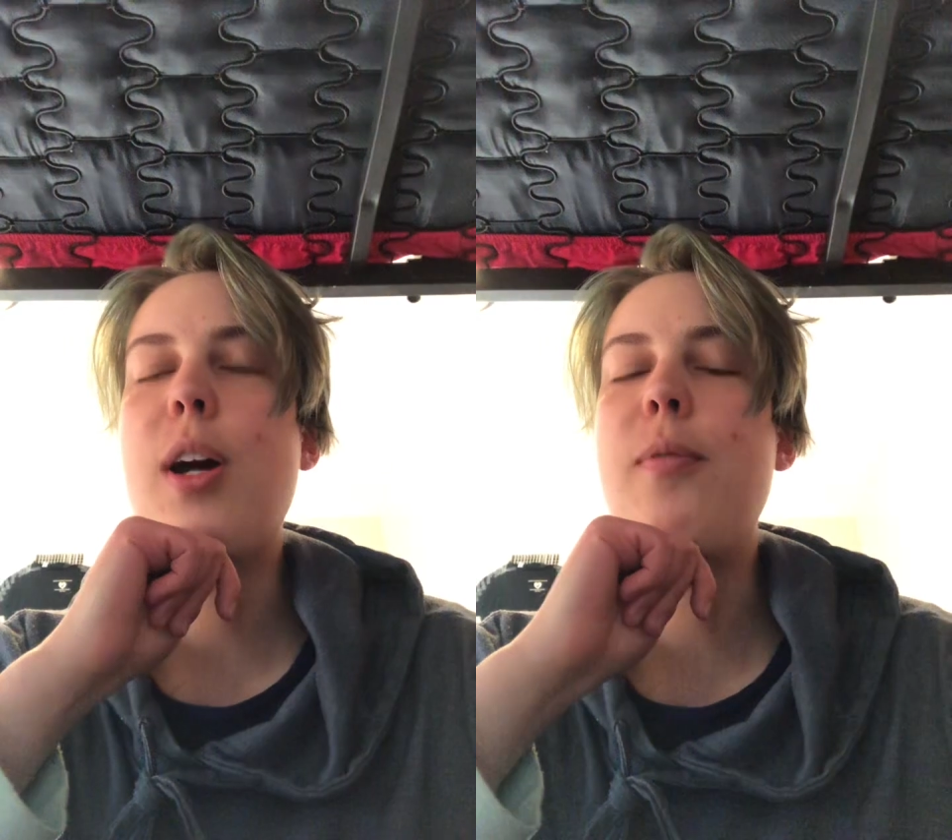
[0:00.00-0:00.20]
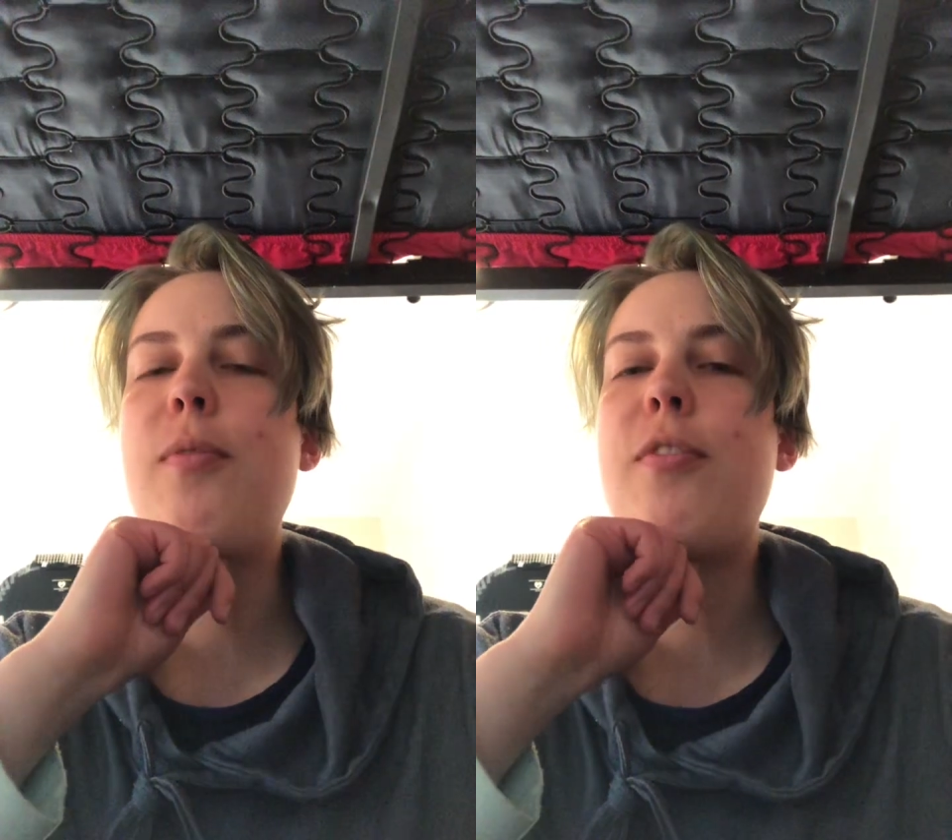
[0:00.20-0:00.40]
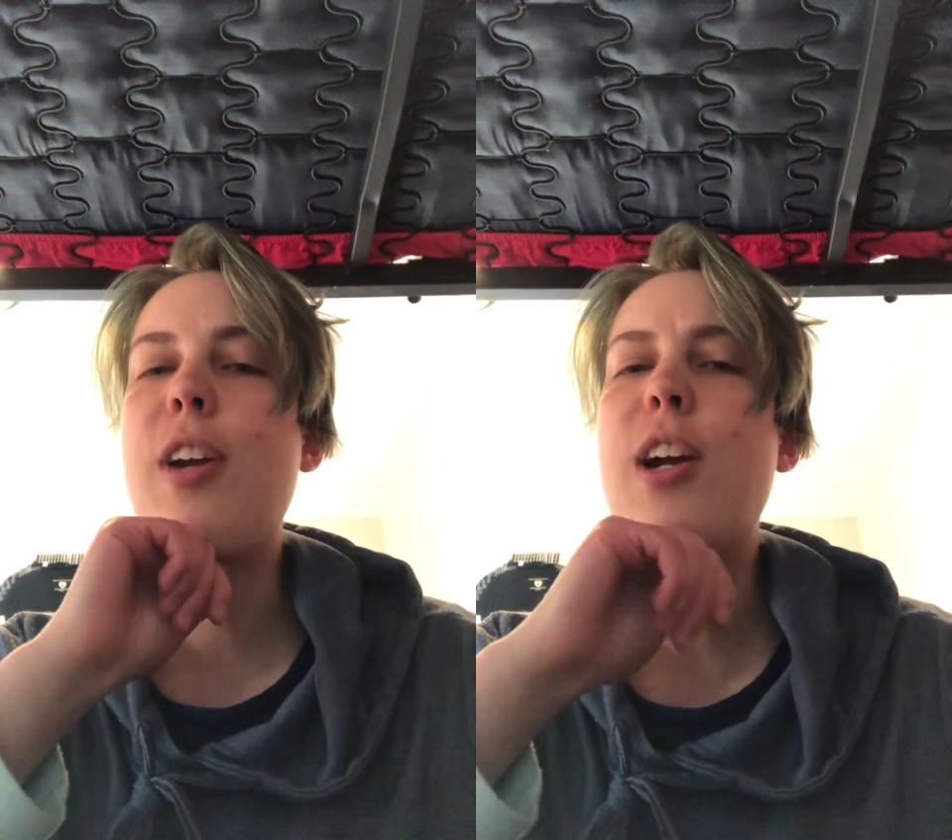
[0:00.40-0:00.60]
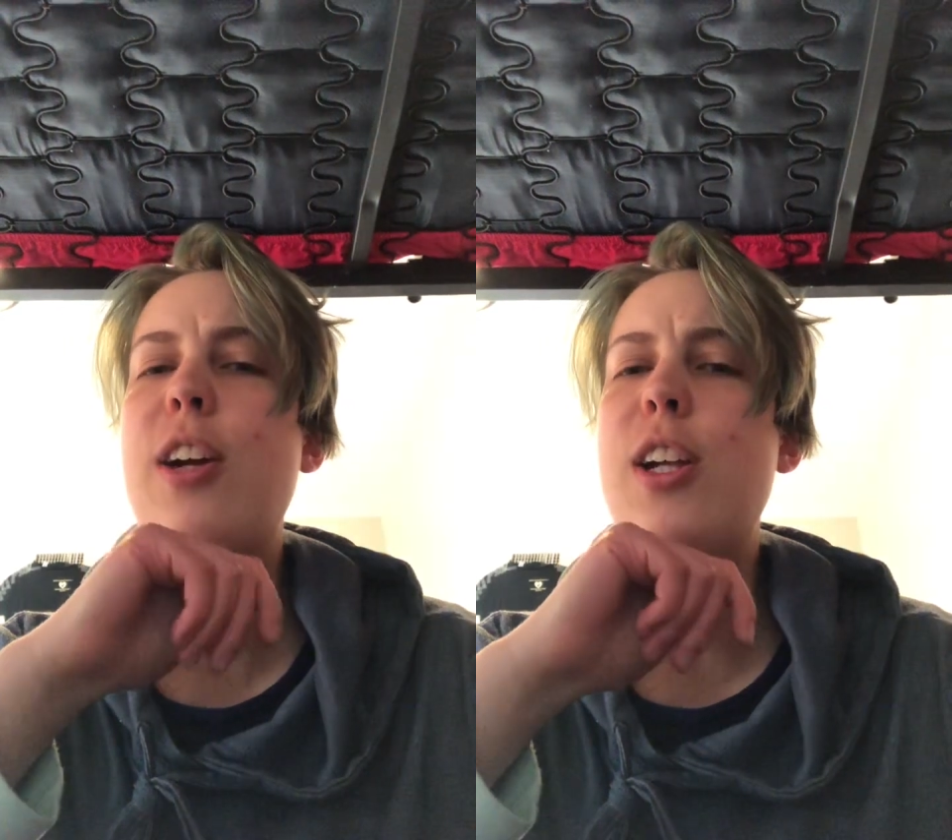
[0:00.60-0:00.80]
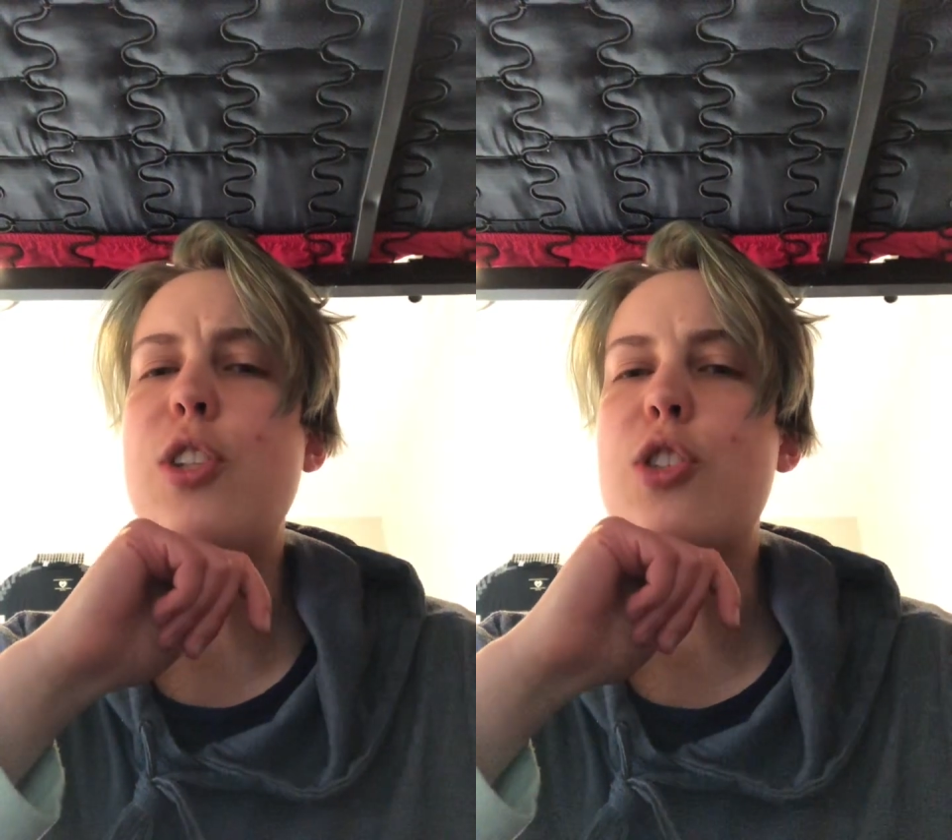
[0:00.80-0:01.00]
I'm
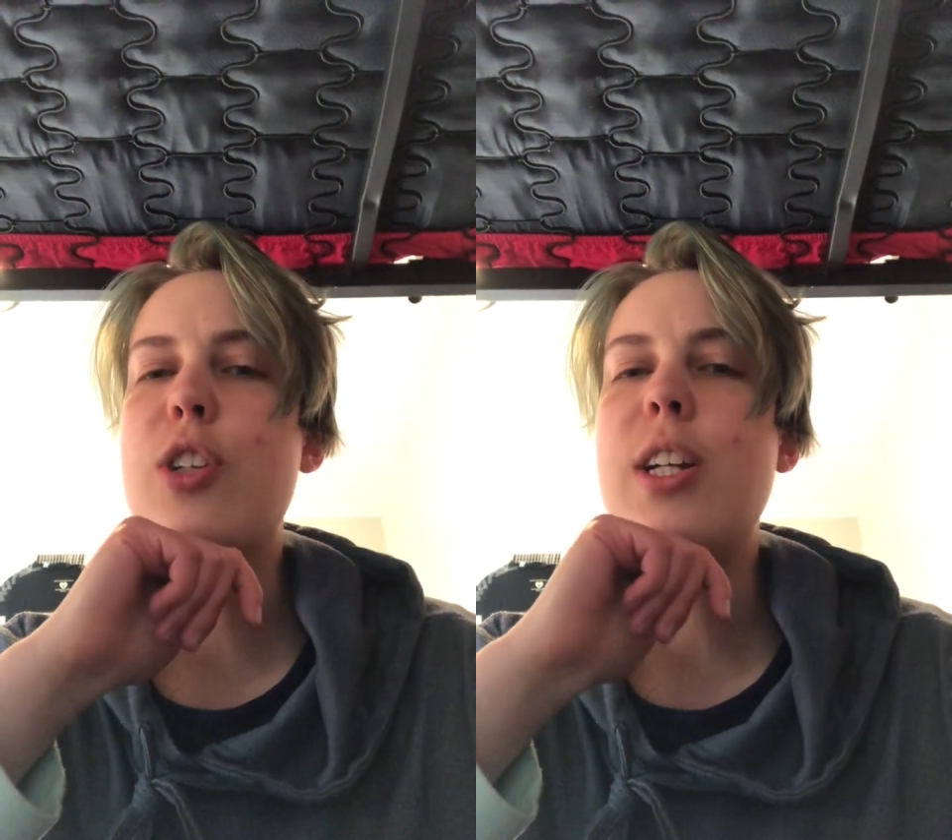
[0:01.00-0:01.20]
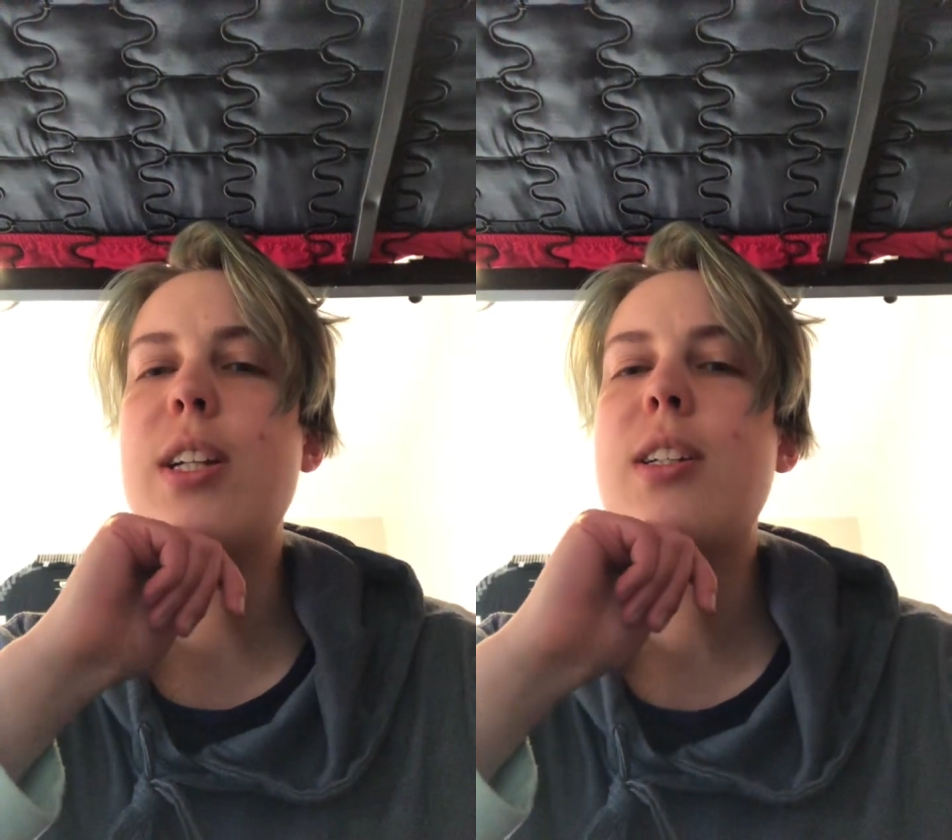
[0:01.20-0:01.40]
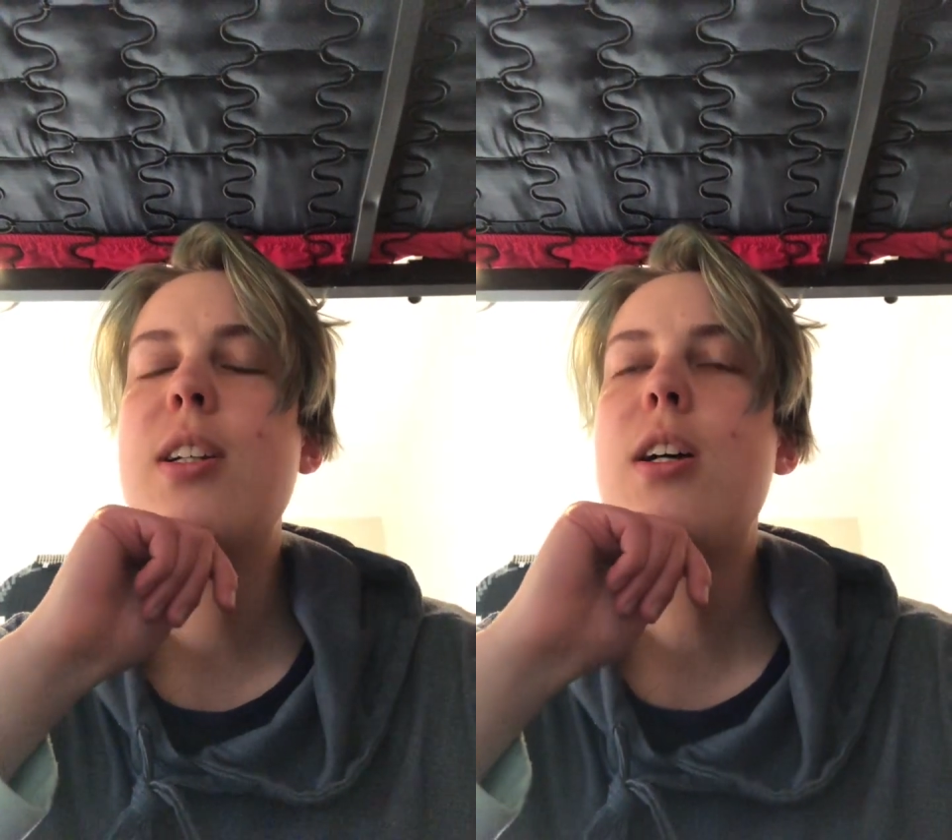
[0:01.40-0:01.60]
very intrigued.